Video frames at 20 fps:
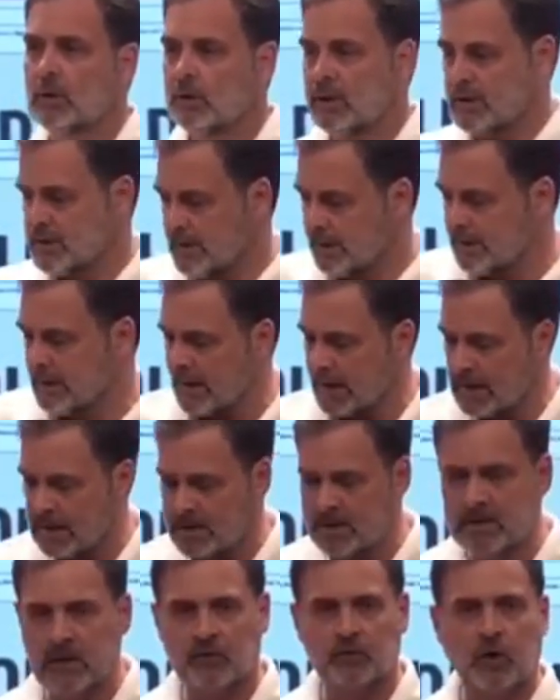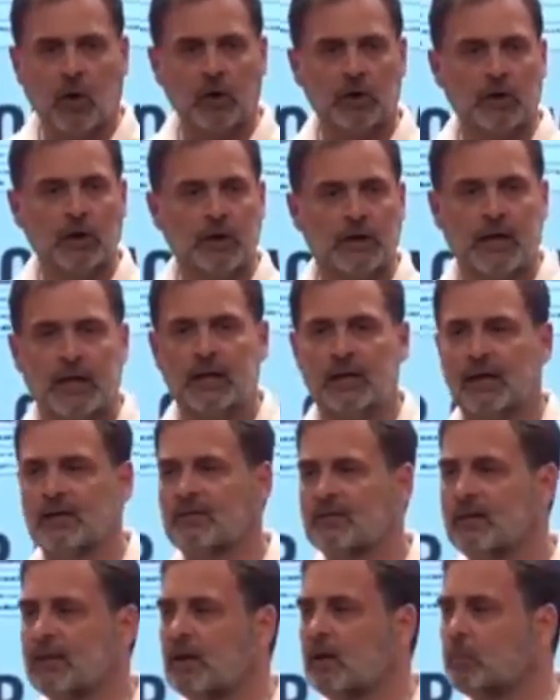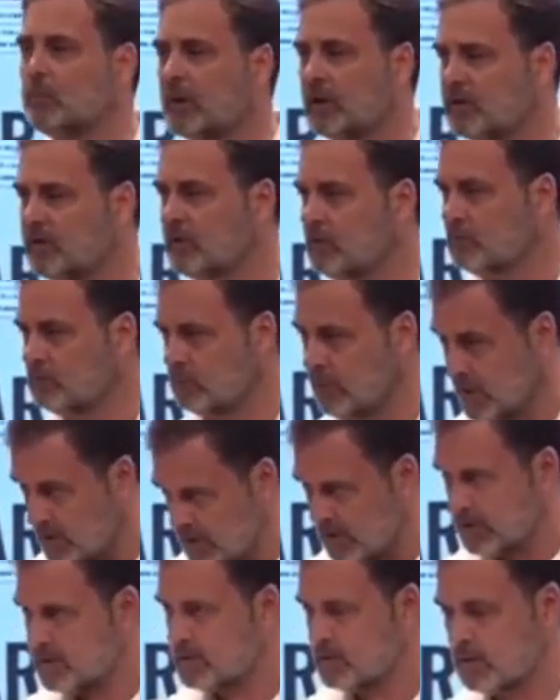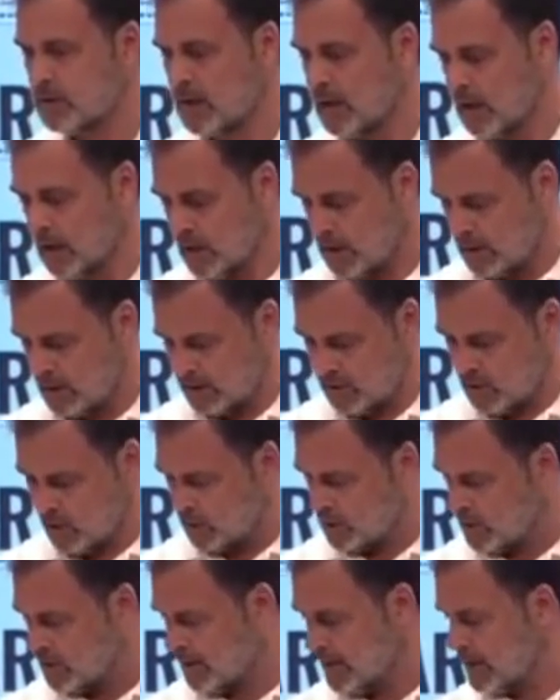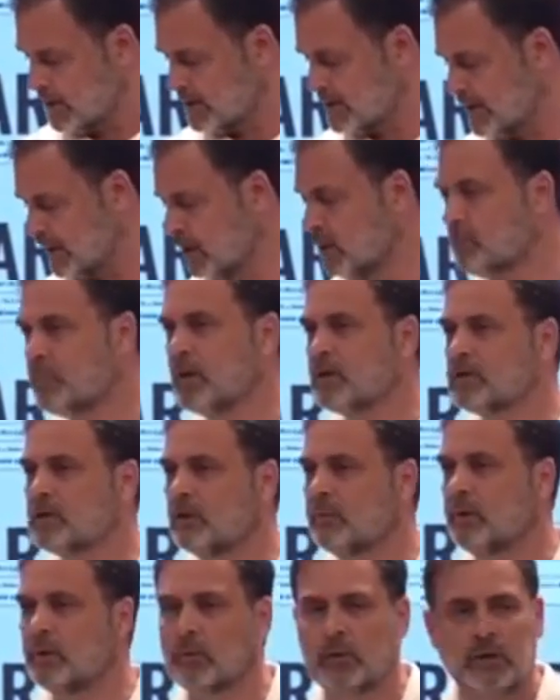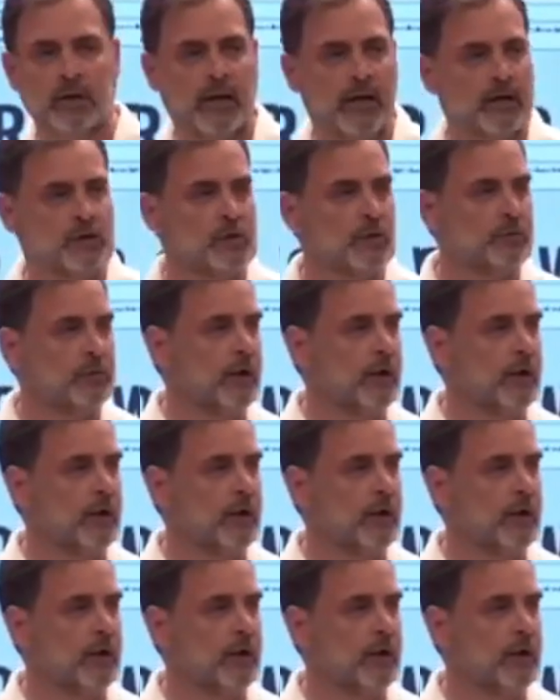This entire list does not contain a single person. This list does not contain a single person between the age of